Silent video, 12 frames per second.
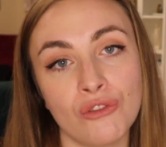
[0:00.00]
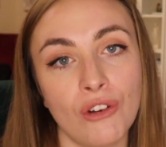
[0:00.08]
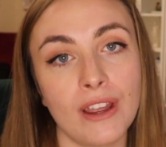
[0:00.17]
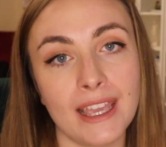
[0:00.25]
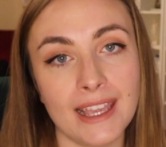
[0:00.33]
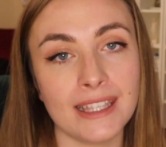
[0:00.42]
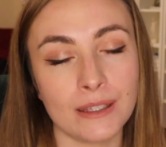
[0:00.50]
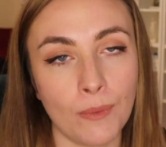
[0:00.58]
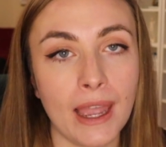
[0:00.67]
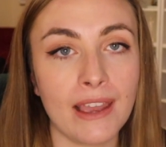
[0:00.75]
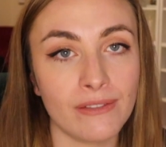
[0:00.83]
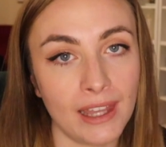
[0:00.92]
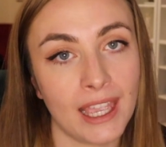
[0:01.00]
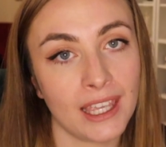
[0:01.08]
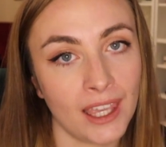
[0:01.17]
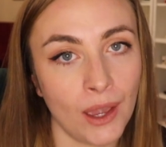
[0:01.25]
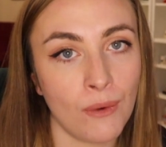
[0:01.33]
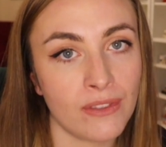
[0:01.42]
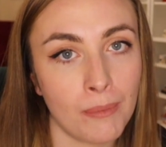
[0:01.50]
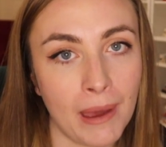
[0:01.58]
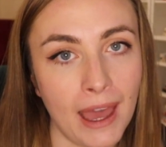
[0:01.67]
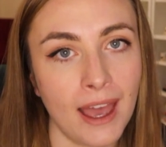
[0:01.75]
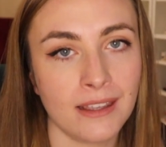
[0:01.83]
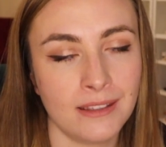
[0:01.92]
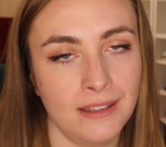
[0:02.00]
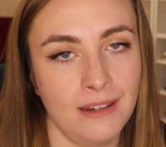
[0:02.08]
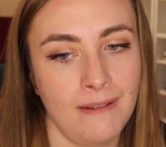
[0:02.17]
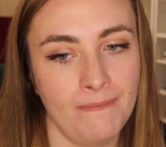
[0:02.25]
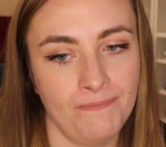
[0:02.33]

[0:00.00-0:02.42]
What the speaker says: Troy is a way of letting go of the past.